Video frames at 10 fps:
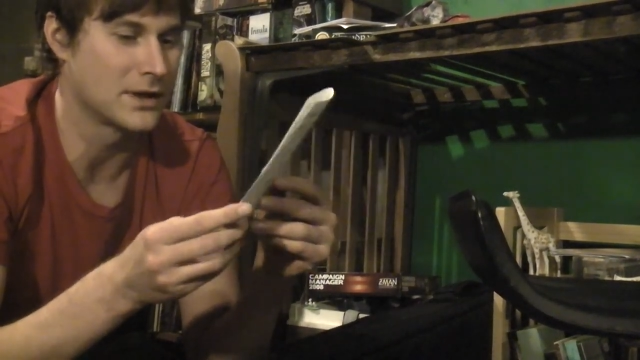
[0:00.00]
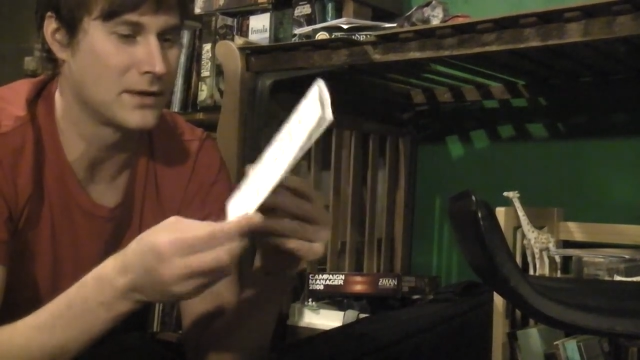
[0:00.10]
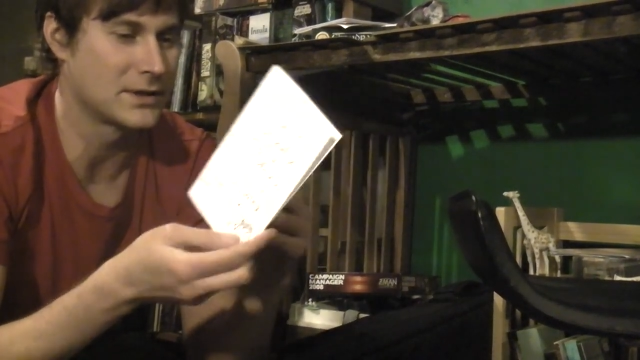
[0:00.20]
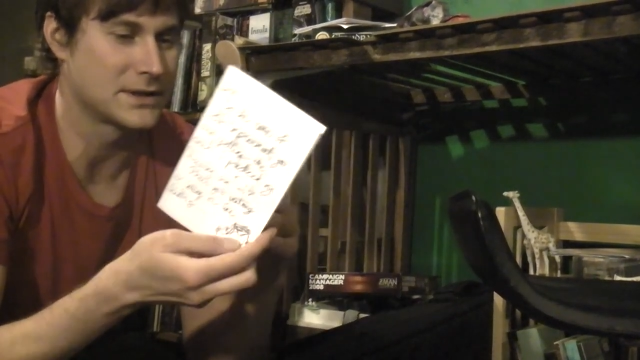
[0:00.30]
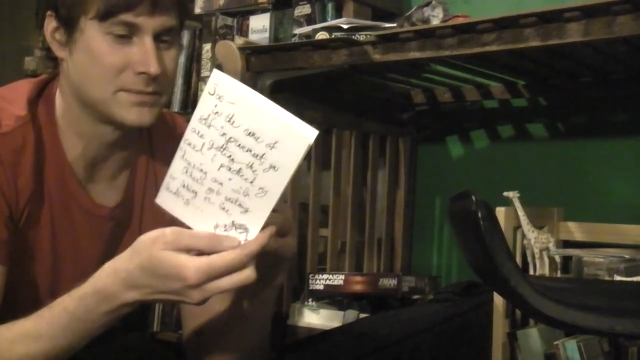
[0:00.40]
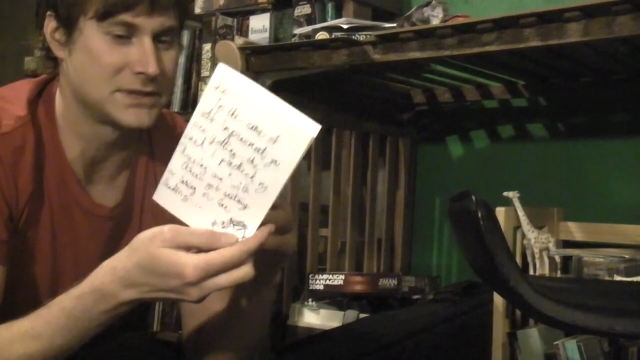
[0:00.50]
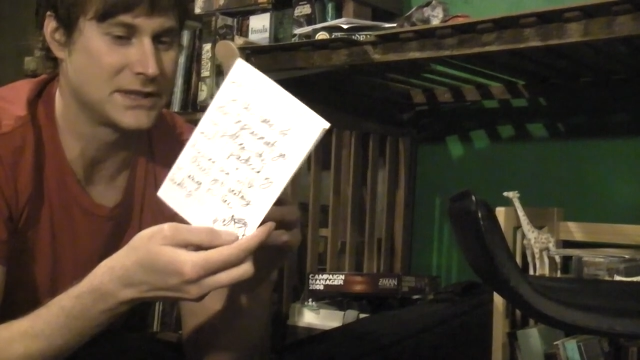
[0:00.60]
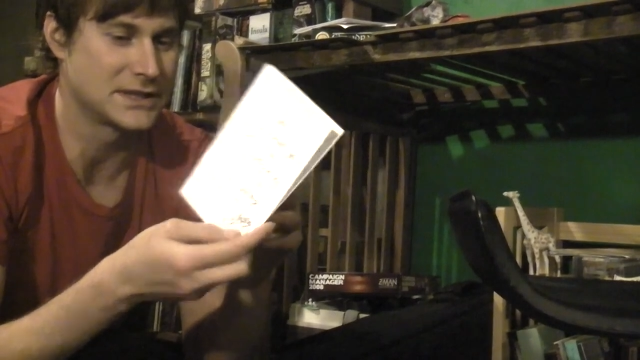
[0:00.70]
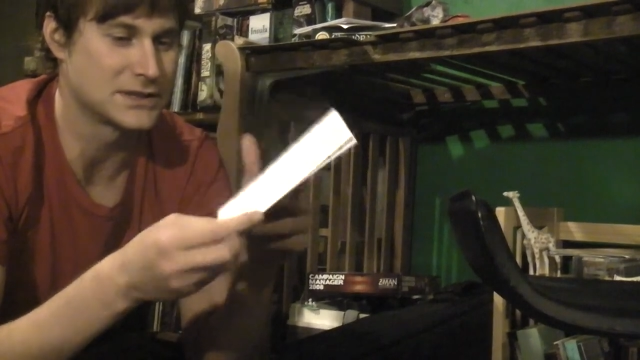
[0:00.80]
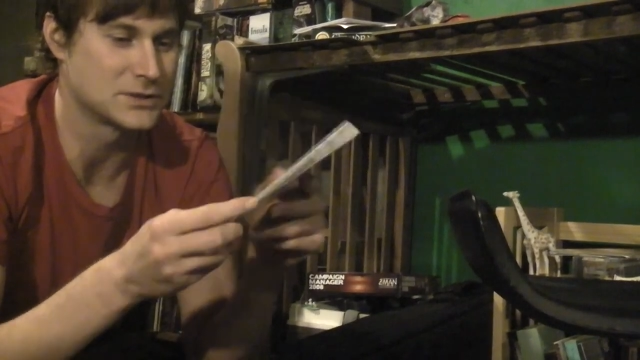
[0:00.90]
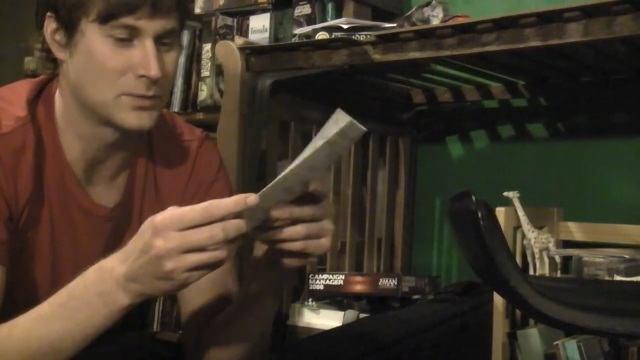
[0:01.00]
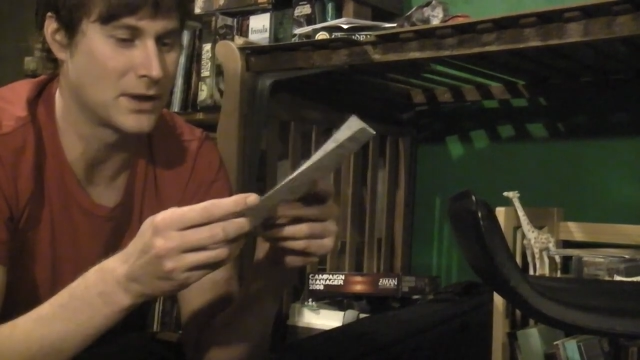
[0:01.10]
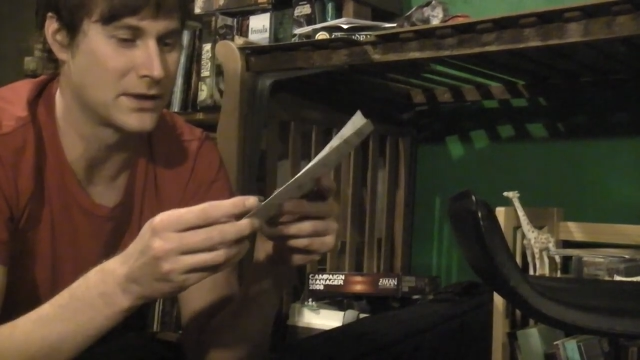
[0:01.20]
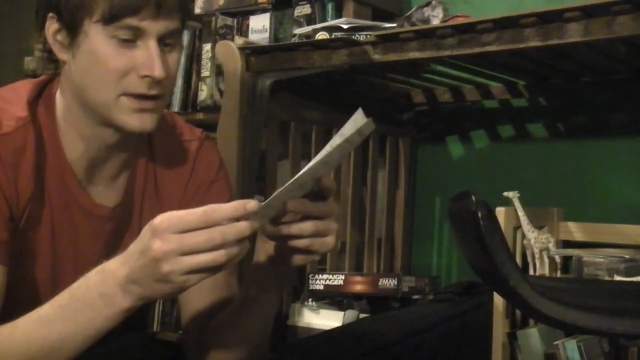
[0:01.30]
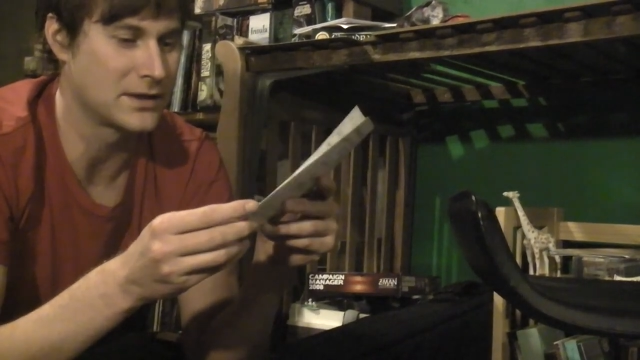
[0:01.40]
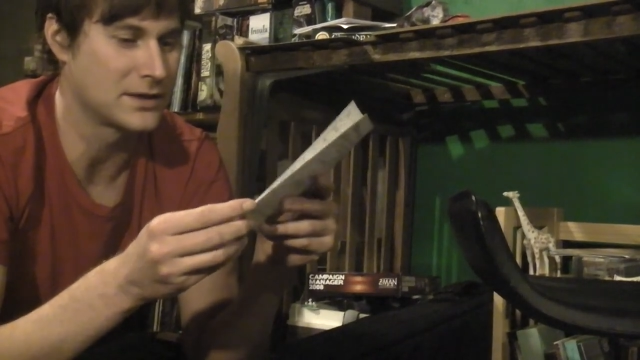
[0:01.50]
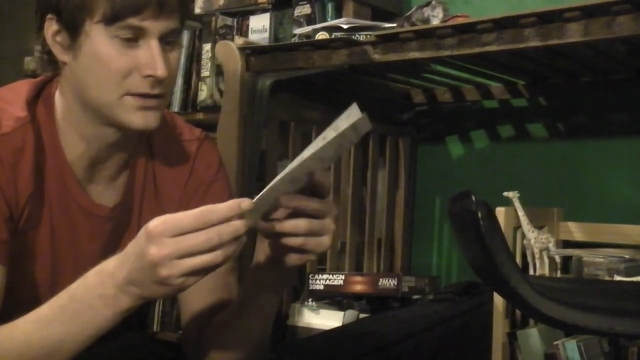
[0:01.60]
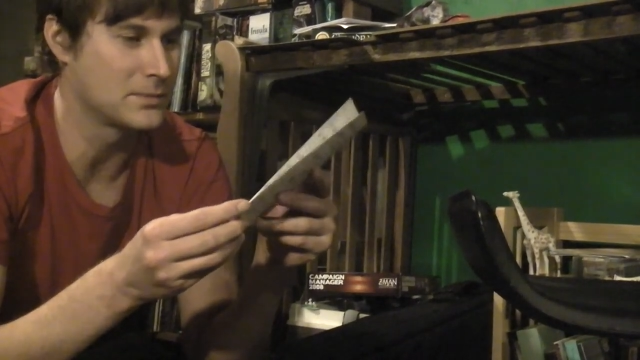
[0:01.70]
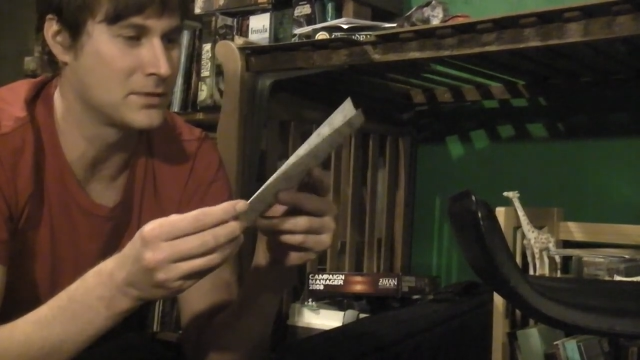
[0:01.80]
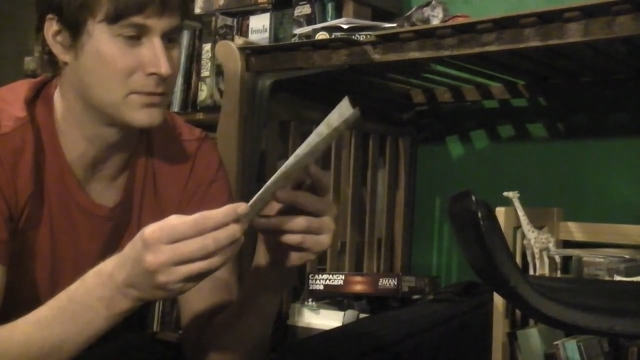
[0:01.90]
I'll let them see this as well, and I think
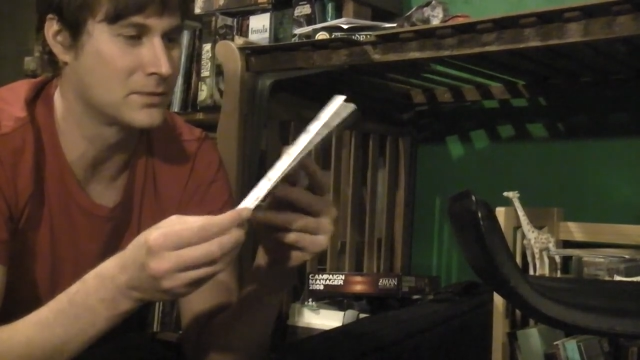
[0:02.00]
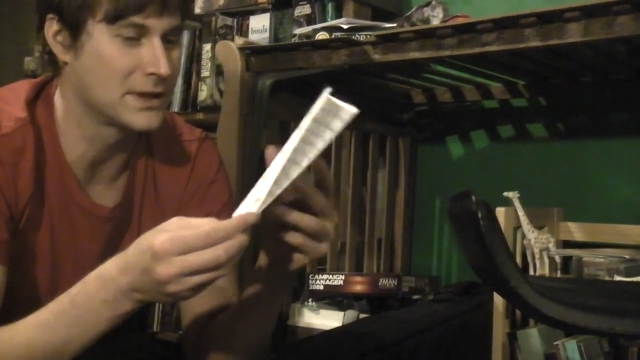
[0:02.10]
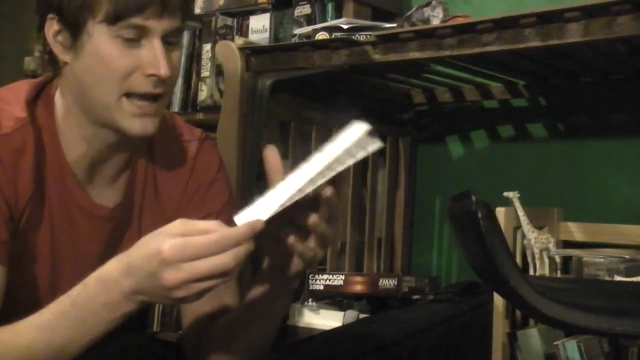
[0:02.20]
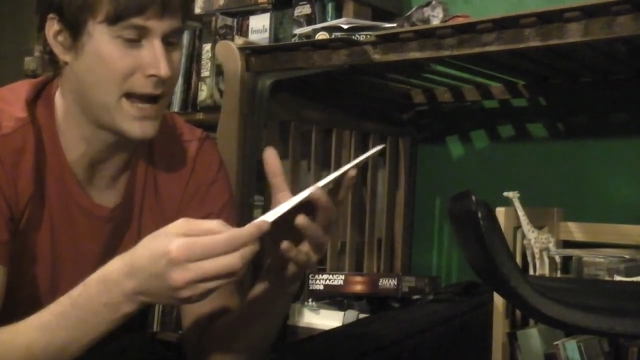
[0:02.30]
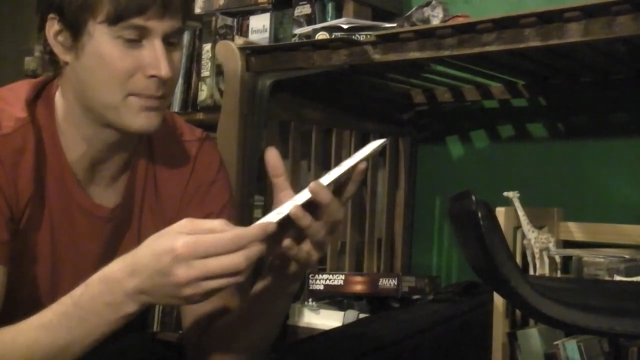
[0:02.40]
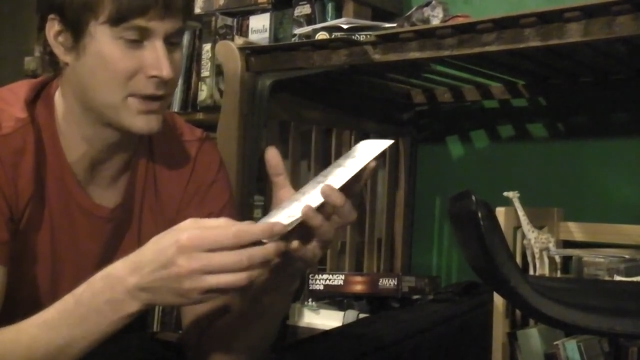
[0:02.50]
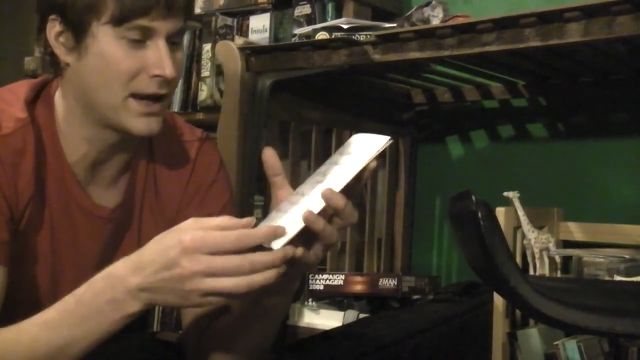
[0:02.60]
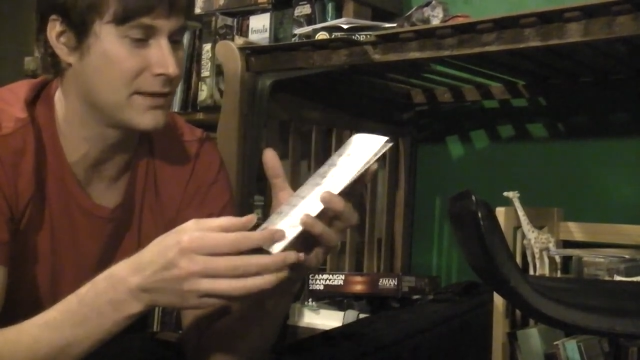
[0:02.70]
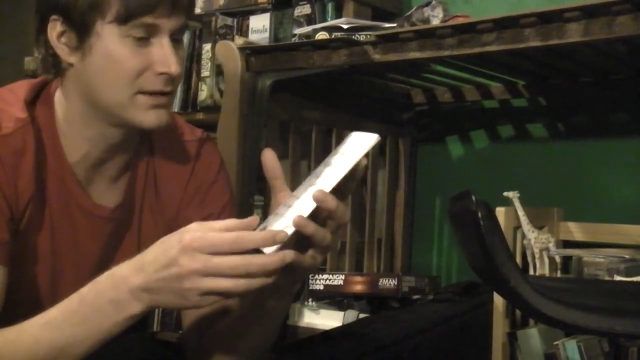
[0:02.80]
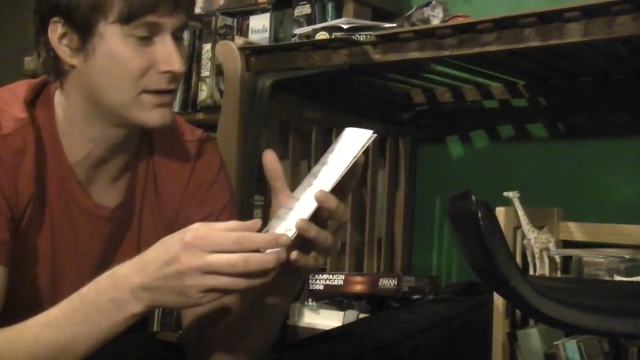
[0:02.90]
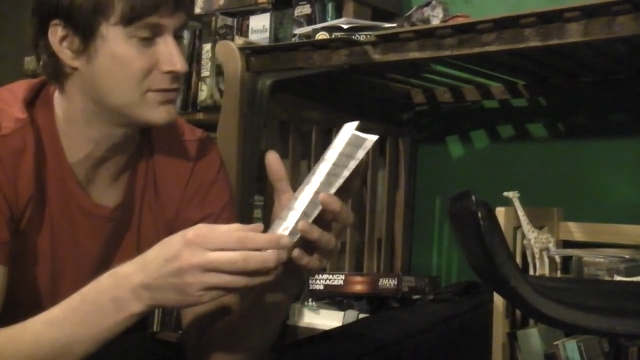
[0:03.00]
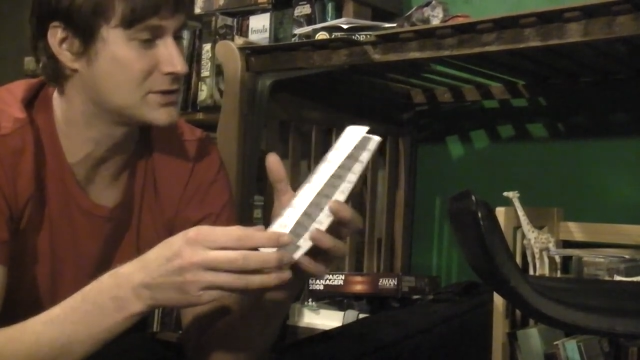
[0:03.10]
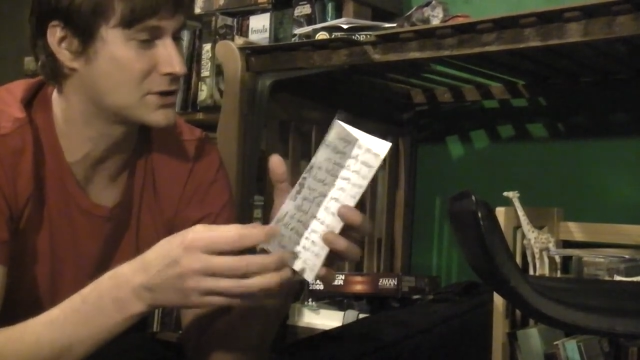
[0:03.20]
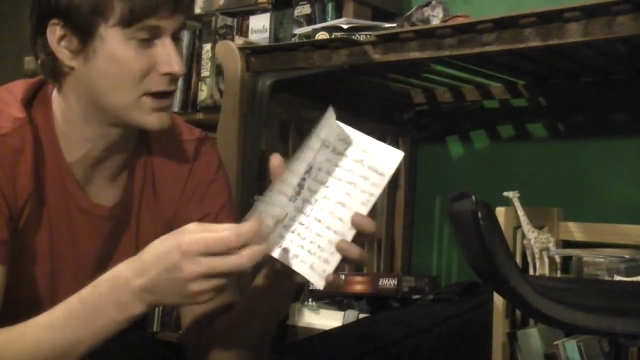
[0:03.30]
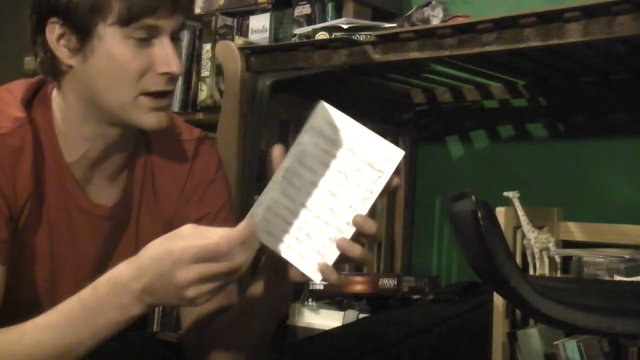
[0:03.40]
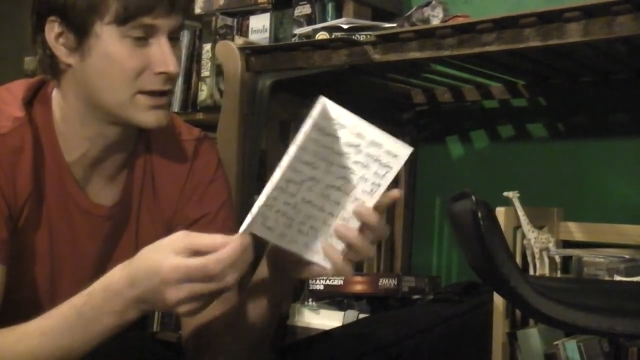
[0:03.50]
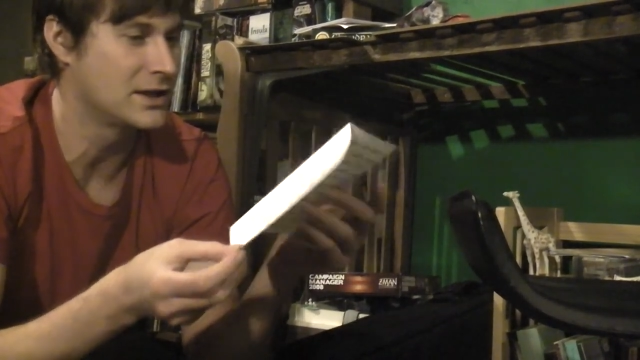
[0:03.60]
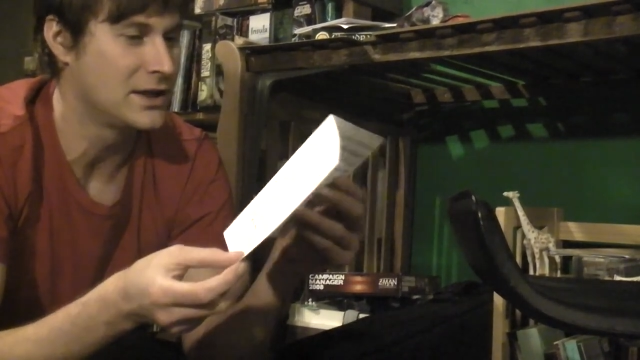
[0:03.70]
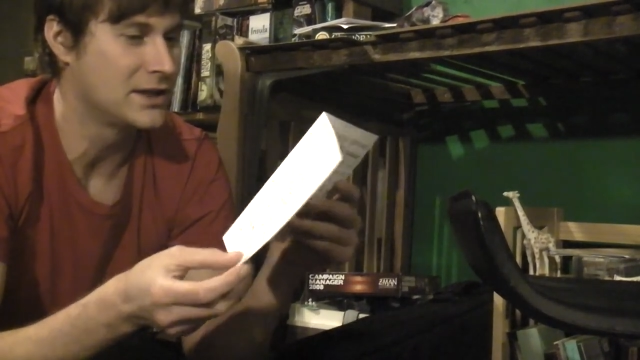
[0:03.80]
they'll be really happy. I love this card.